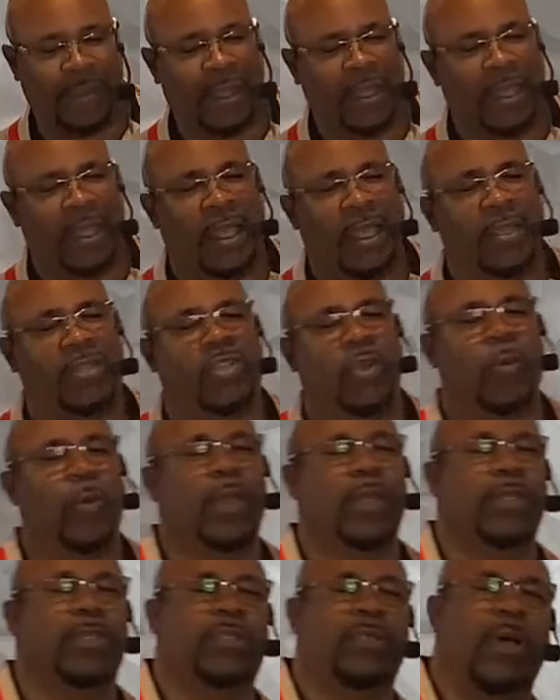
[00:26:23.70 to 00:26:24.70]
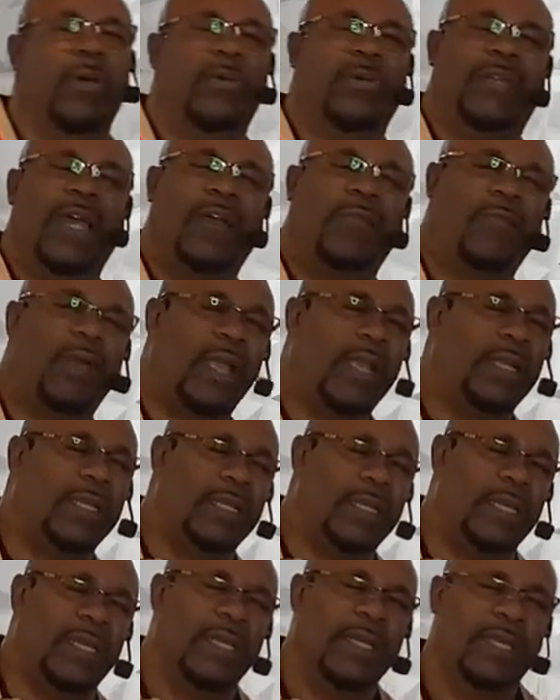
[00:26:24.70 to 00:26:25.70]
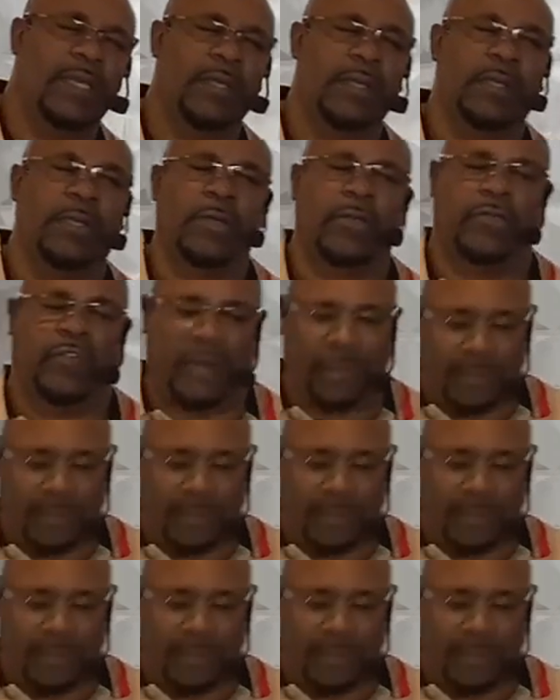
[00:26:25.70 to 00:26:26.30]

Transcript: And so we are told directly from the